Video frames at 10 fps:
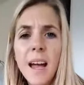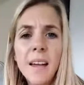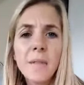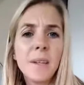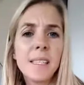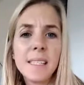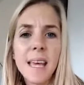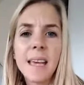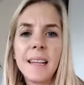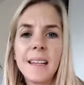I kind of want to
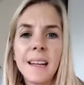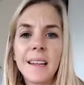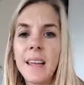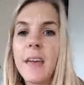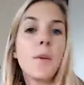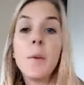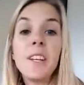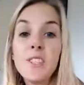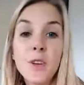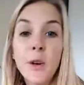say like
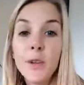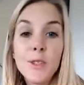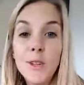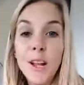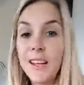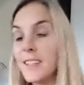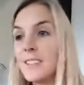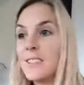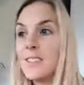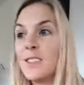everybody should go to like
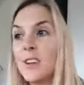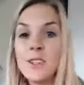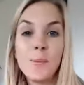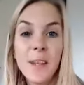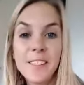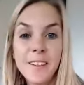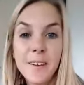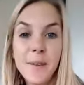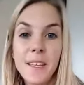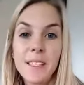a Joe
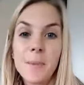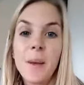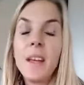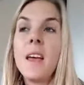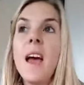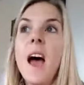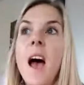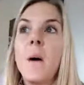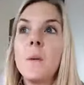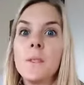Dispenza event, but
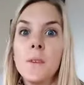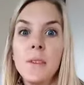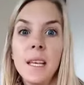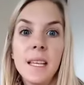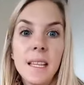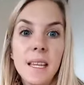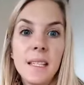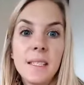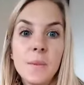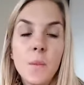I also think that
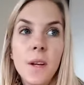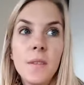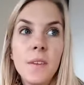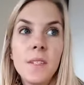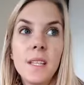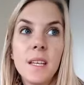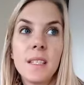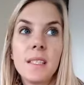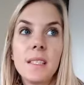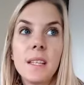it's one of those
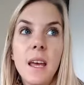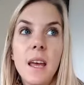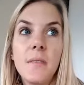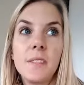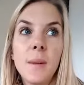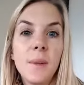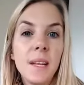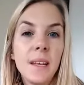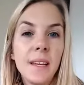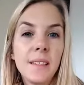things. If
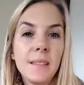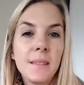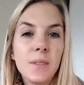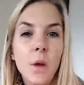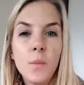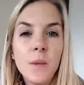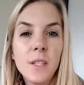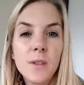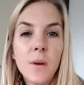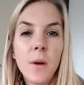somebody had told
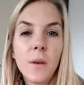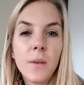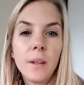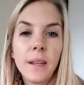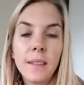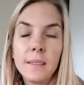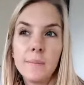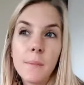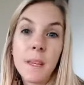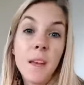me to go like
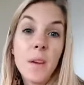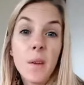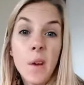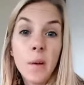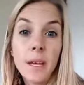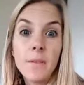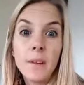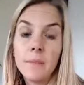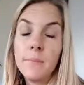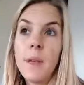a year ago,
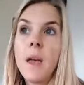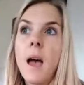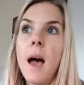even